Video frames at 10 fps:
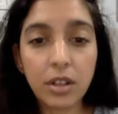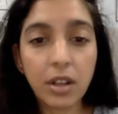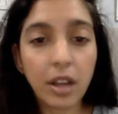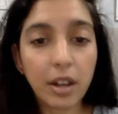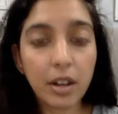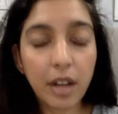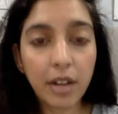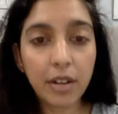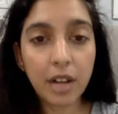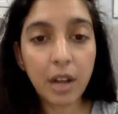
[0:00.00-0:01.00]

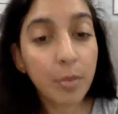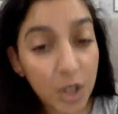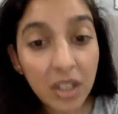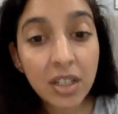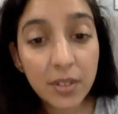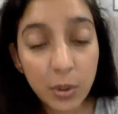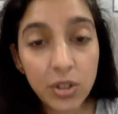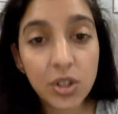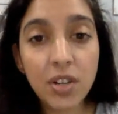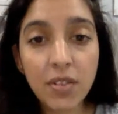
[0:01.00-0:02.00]
an objective to
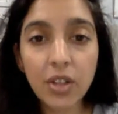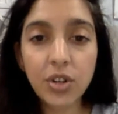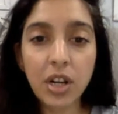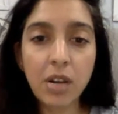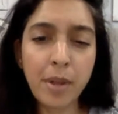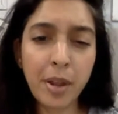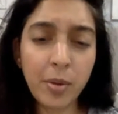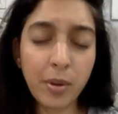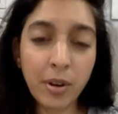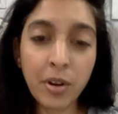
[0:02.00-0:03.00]
achieve that training
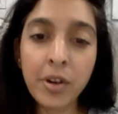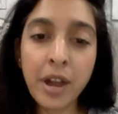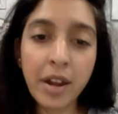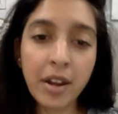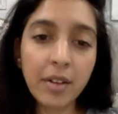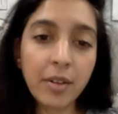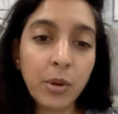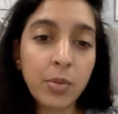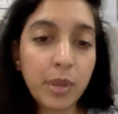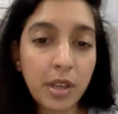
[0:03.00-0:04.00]
manual or create it
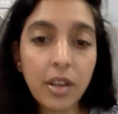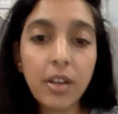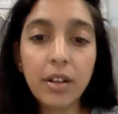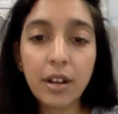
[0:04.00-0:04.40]
would be